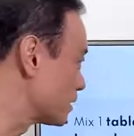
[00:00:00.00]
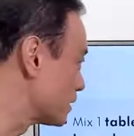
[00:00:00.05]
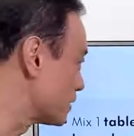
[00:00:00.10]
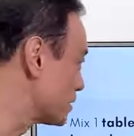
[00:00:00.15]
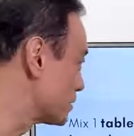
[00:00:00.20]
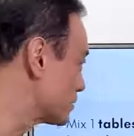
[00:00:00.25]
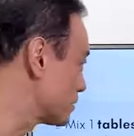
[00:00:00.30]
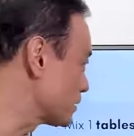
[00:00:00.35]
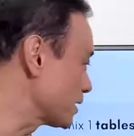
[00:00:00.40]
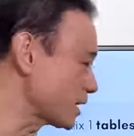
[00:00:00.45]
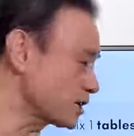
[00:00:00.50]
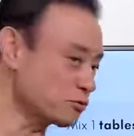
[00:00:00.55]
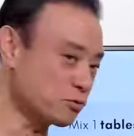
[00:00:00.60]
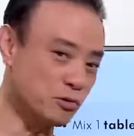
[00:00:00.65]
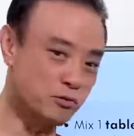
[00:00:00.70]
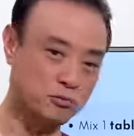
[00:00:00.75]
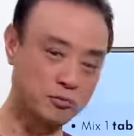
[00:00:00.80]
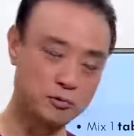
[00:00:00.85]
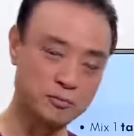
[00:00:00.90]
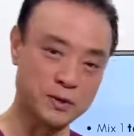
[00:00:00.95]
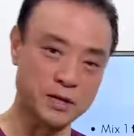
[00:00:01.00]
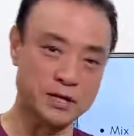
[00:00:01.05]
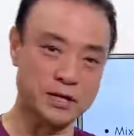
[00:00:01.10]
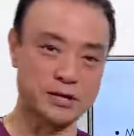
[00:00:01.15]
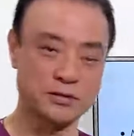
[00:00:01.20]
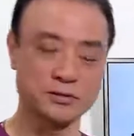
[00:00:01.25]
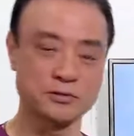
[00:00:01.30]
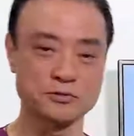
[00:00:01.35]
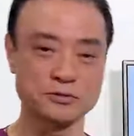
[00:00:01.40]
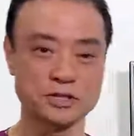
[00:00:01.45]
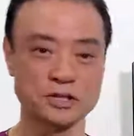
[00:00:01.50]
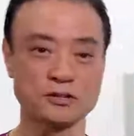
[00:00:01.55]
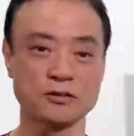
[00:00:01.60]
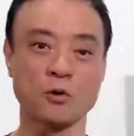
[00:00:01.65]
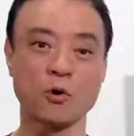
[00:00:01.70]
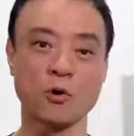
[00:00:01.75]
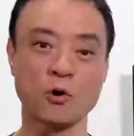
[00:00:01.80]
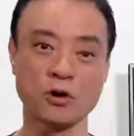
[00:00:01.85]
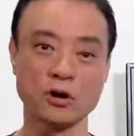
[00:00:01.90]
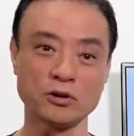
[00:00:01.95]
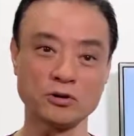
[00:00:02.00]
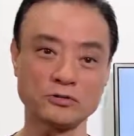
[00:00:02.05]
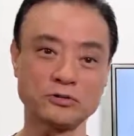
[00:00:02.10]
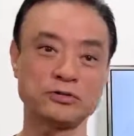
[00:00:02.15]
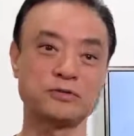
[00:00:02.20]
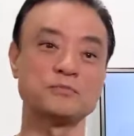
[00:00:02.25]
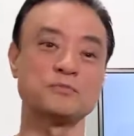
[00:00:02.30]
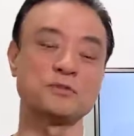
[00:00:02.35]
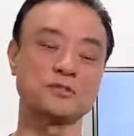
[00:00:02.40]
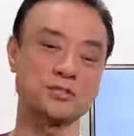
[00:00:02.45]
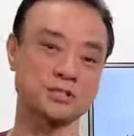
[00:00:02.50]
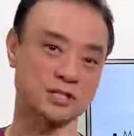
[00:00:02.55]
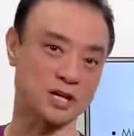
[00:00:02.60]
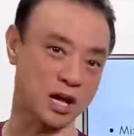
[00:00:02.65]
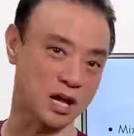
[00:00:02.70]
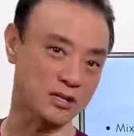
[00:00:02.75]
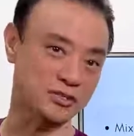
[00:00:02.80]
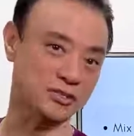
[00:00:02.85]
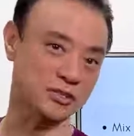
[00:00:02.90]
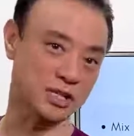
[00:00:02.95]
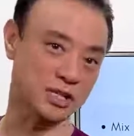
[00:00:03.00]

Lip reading: The next one will be using oil to massage the